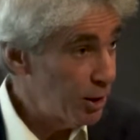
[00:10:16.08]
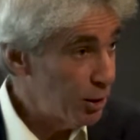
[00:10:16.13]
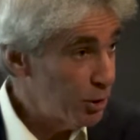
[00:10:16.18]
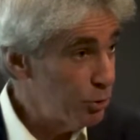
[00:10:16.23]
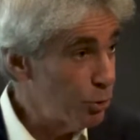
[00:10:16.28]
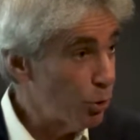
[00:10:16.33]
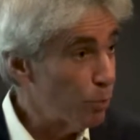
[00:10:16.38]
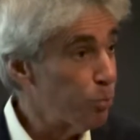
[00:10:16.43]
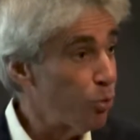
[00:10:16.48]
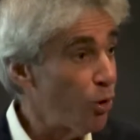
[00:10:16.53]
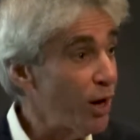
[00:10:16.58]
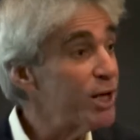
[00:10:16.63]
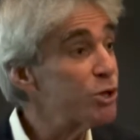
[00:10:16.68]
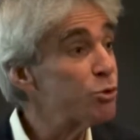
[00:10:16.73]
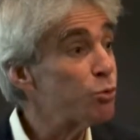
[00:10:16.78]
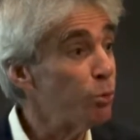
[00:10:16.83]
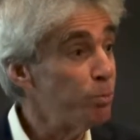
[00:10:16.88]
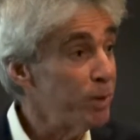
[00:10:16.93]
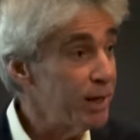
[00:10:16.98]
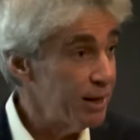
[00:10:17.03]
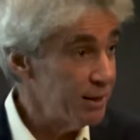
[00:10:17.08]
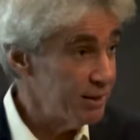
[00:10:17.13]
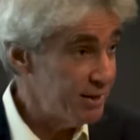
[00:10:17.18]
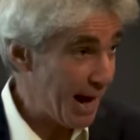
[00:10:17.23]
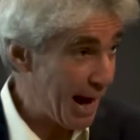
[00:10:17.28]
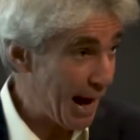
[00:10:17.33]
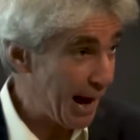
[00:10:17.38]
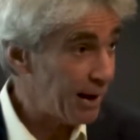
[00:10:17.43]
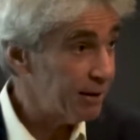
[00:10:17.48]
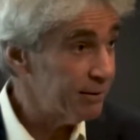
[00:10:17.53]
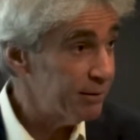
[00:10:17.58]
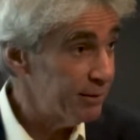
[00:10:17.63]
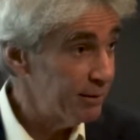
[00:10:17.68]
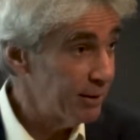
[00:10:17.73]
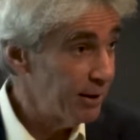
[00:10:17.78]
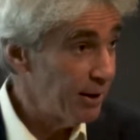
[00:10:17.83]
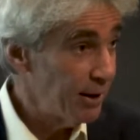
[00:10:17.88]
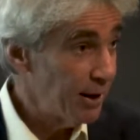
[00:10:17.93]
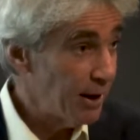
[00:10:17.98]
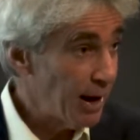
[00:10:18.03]
Your brains will be intact.
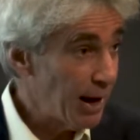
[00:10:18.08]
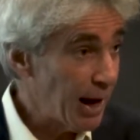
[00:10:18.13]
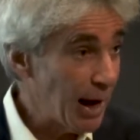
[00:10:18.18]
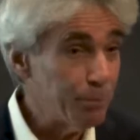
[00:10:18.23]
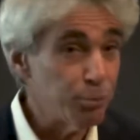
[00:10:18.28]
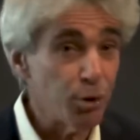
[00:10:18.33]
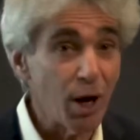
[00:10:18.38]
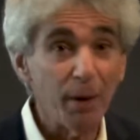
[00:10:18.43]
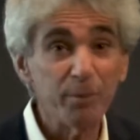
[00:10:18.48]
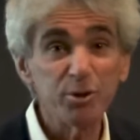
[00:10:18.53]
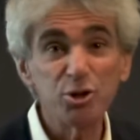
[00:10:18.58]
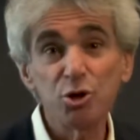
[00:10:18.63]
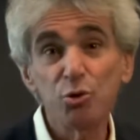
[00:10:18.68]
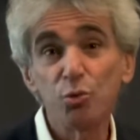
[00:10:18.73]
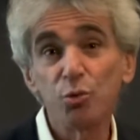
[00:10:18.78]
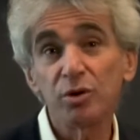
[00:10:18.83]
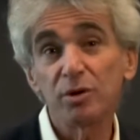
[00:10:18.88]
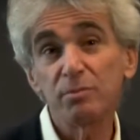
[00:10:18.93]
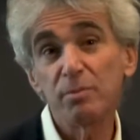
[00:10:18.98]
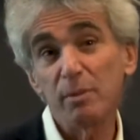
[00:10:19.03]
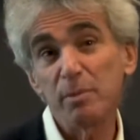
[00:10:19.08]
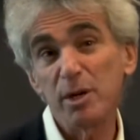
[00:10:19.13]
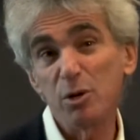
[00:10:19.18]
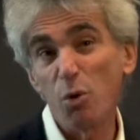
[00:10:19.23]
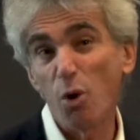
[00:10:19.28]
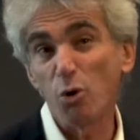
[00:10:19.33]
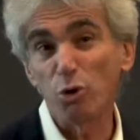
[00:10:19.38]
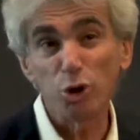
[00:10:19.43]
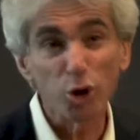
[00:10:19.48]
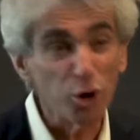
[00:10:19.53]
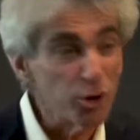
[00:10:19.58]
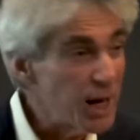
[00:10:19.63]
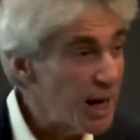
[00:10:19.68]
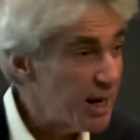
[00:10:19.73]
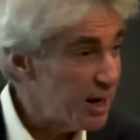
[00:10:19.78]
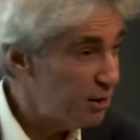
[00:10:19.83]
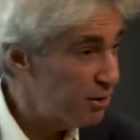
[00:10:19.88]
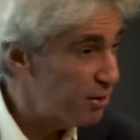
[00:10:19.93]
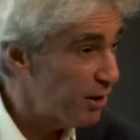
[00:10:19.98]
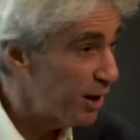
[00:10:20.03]
I promise you, maybe you won't learn
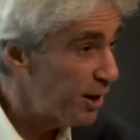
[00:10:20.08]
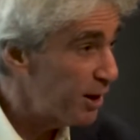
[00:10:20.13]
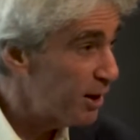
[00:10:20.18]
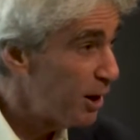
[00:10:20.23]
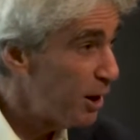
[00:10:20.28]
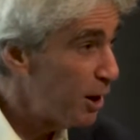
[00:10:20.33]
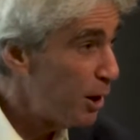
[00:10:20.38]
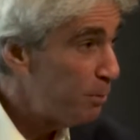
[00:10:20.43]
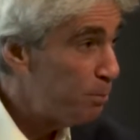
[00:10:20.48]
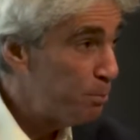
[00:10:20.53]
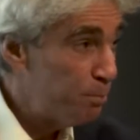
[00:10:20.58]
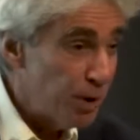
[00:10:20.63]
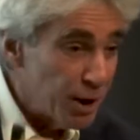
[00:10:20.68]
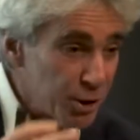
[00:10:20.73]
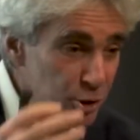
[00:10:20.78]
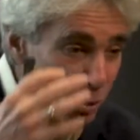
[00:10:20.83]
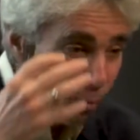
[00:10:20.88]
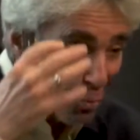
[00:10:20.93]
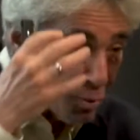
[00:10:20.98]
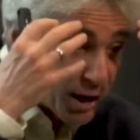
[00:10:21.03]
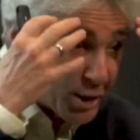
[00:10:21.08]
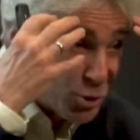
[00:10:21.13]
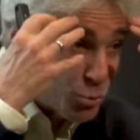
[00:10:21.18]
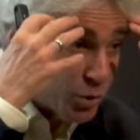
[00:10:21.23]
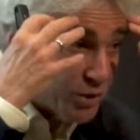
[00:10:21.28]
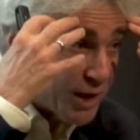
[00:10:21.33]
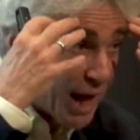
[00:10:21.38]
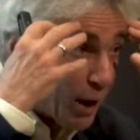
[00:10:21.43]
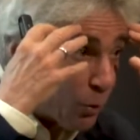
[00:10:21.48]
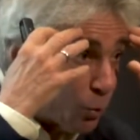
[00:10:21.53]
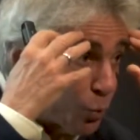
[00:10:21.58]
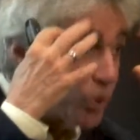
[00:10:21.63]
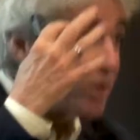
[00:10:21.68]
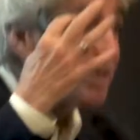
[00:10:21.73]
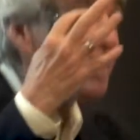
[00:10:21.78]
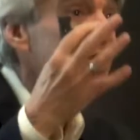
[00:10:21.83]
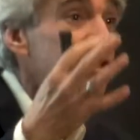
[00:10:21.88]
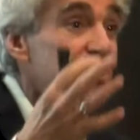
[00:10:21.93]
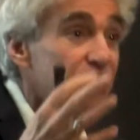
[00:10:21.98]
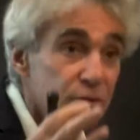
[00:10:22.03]
anything, but your brains will not
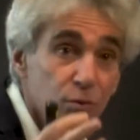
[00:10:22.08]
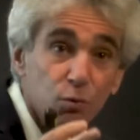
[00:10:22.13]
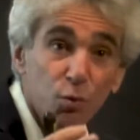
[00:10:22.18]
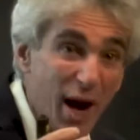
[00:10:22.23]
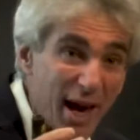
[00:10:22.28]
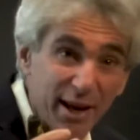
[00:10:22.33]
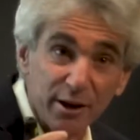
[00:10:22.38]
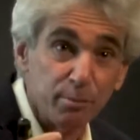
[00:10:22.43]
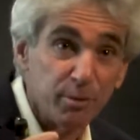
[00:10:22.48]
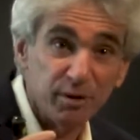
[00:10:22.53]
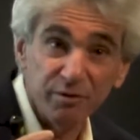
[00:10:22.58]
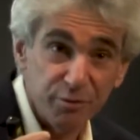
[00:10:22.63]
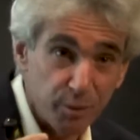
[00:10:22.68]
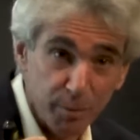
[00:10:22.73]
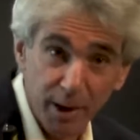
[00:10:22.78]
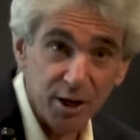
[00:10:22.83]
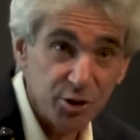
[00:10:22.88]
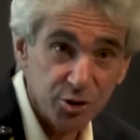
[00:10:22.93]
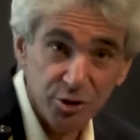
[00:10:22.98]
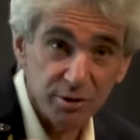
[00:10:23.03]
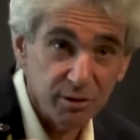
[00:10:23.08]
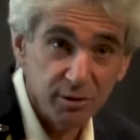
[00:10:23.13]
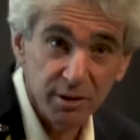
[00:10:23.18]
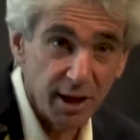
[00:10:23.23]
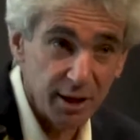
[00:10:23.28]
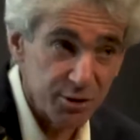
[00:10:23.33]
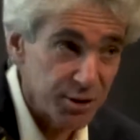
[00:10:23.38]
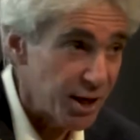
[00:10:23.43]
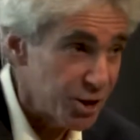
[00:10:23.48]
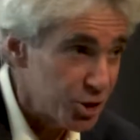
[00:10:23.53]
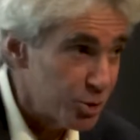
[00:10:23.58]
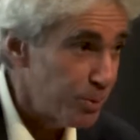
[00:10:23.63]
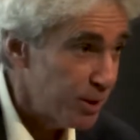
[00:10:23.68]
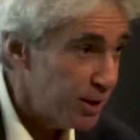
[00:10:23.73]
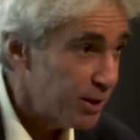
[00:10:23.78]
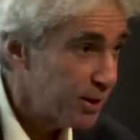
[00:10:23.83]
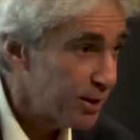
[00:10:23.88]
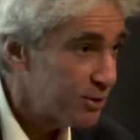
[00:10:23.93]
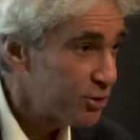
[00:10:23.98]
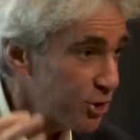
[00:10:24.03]
release random information as I
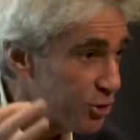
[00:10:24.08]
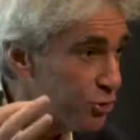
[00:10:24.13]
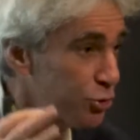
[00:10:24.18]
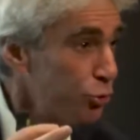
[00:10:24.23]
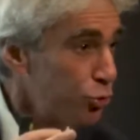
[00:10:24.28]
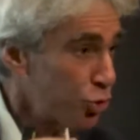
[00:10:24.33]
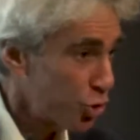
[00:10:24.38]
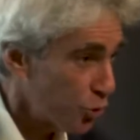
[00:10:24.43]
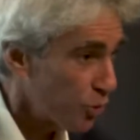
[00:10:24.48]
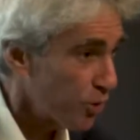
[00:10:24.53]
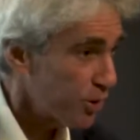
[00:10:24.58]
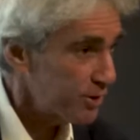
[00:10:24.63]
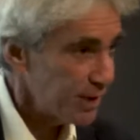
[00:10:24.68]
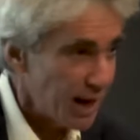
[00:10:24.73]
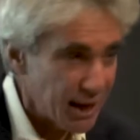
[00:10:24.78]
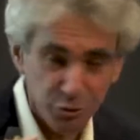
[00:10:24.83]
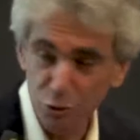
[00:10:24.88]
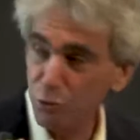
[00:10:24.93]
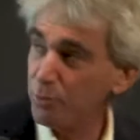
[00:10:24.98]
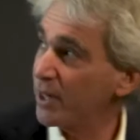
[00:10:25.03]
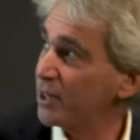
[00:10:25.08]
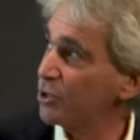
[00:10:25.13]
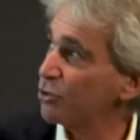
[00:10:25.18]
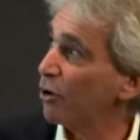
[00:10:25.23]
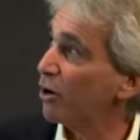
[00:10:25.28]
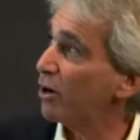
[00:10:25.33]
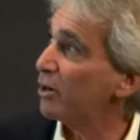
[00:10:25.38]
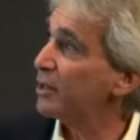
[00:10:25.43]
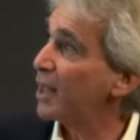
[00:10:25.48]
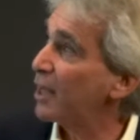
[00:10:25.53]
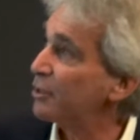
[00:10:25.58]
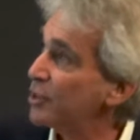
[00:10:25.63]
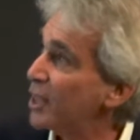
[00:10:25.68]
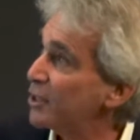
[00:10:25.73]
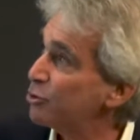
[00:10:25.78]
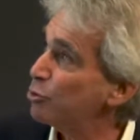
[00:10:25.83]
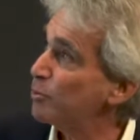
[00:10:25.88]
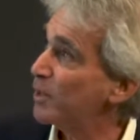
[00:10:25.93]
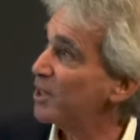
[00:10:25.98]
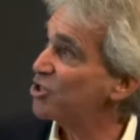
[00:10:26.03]
speak. It's just too short, not too many
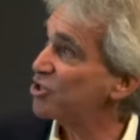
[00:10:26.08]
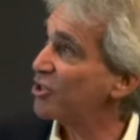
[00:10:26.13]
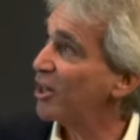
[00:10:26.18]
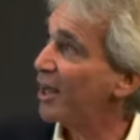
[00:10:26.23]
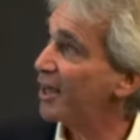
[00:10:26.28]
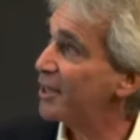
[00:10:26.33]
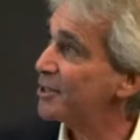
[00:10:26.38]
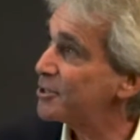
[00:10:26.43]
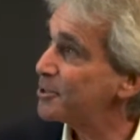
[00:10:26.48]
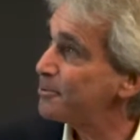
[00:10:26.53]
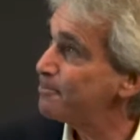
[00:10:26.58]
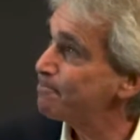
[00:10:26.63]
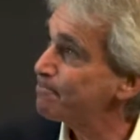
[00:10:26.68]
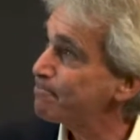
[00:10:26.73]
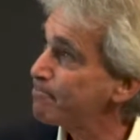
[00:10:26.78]
slides.